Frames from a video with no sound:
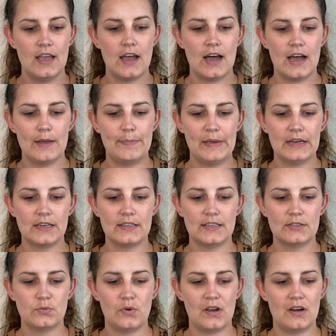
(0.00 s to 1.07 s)
I picked
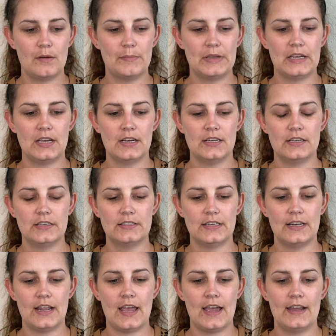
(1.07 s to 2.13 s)
this one because it
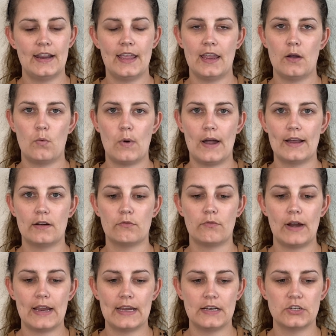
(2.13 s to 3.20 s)
had a wide
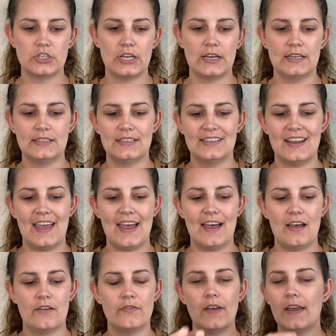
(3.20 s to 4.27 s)
range and it didn't
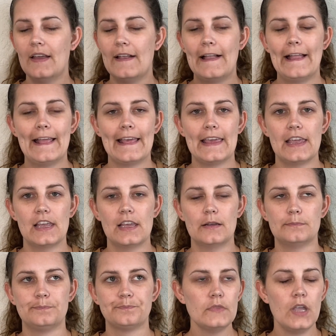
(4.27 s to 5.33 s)
have
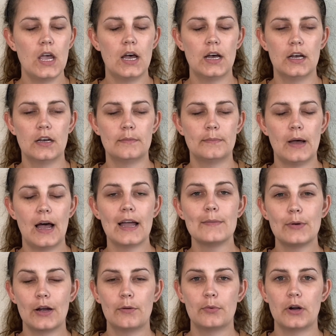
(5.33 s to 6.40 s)
a
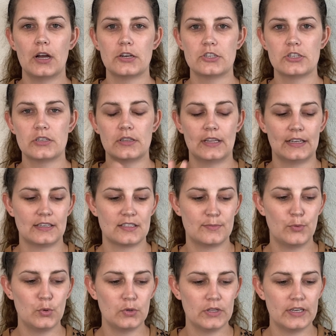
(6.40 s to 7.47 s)
eyebrow brush like a
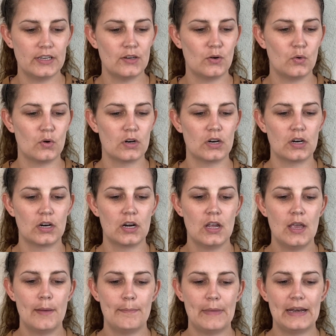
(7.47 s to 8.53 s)
spoolie or
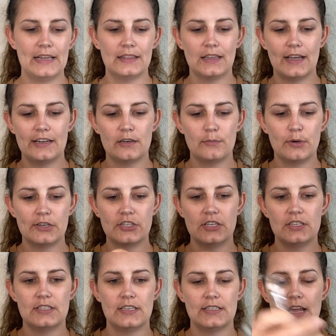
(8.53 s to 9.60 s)
many liner
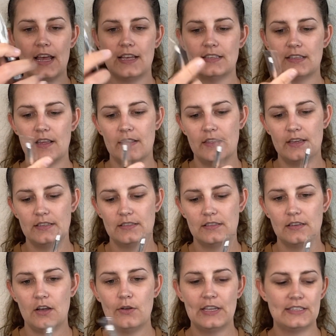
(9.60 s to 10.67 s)
brushes. It has this,
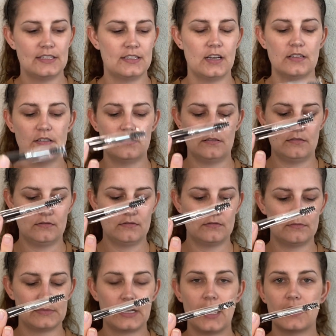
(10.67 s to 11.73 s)
oh yes it does. Oh
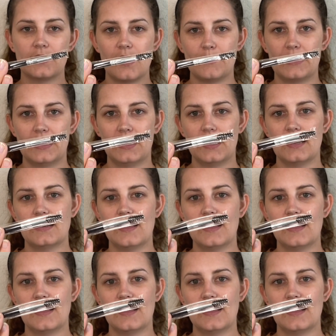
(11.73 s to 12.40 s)
my god, I'm an idiot.